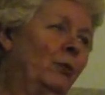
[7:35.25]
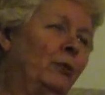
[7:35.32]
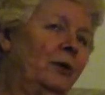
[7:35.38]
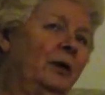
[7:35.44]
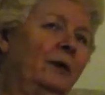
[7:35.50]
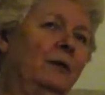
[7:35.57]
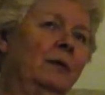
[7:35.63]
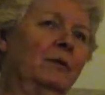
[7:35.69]

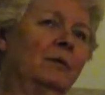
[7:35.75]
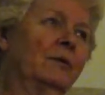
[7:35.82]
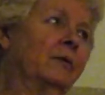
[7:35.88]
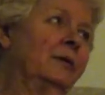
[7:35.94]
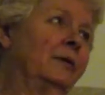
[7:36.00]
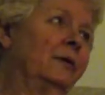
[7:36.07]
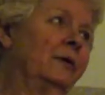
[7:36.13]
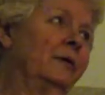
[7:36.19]
pony,
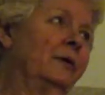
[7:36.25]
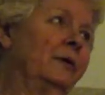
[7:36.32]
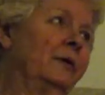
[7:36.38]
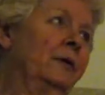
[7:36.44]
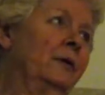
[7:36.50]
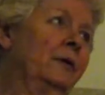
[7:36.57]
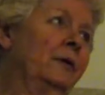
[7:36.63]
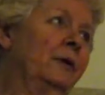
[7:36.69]

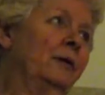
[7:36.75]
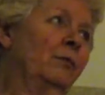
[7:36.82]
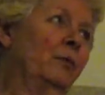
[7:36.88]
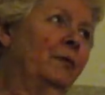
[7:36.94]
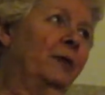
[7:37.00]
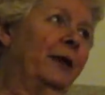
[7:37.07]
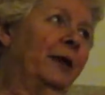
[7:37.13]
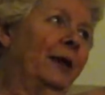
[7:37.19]

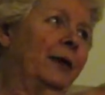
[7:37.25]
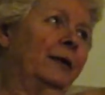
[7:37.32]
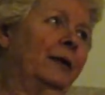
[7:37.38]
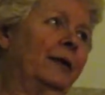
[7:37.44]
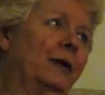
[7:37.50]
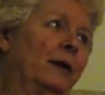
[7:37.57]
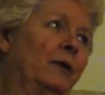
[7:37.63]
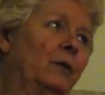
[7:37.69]
where they
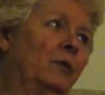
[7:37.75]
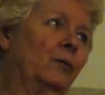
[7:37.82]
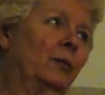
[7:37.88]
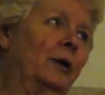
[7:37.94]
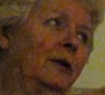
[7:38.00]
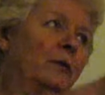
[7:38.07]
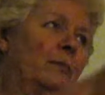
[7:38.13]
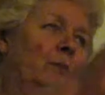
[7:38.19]
got on
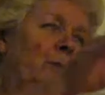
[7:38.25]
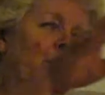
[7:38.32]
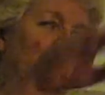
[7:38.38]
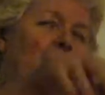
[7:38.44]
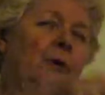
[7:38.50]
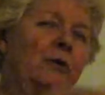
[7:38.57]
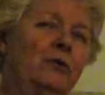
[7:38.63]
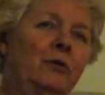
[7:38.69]
ride
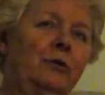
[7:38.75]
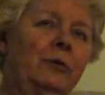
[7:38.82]
ponies,